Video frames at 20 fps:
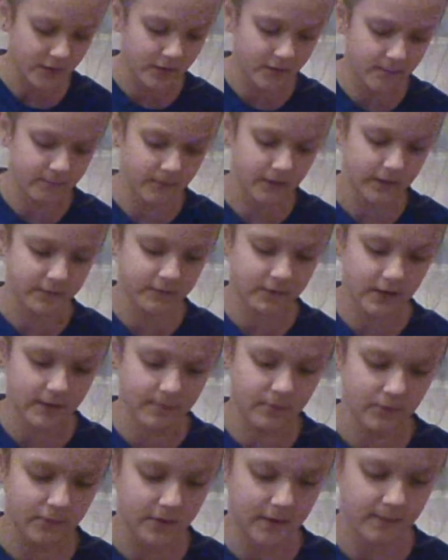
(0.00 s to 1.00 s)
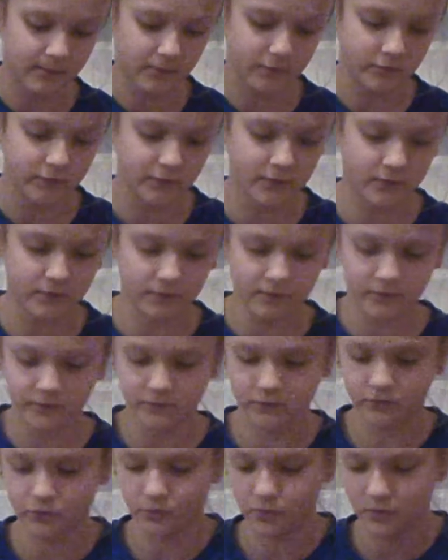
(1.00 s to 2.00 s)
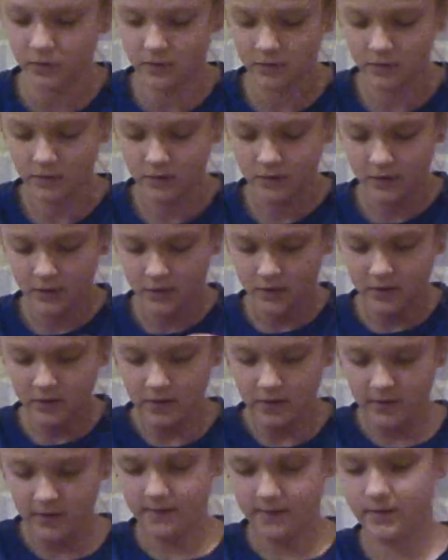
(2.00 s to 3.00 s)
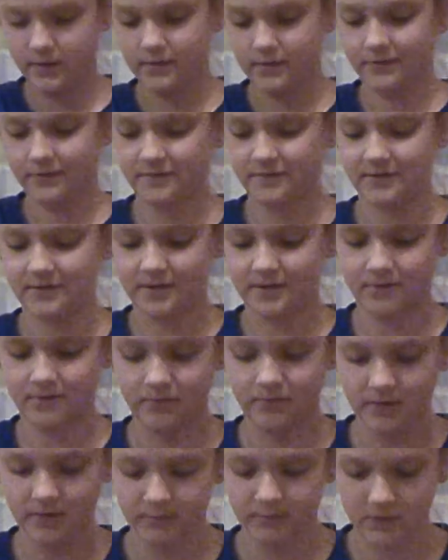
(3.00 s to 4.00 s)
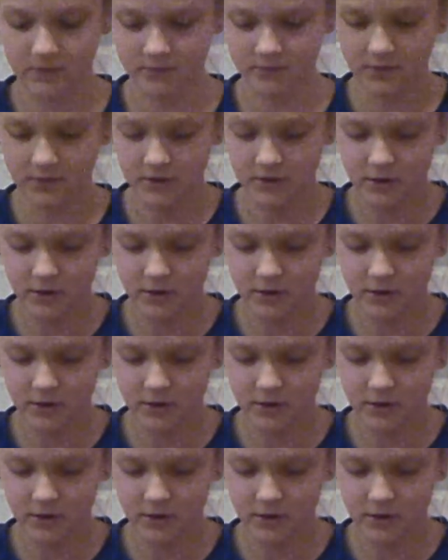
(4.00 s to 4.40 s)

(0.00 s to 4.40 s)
like table that I'm using, the stool. That's what I'm using.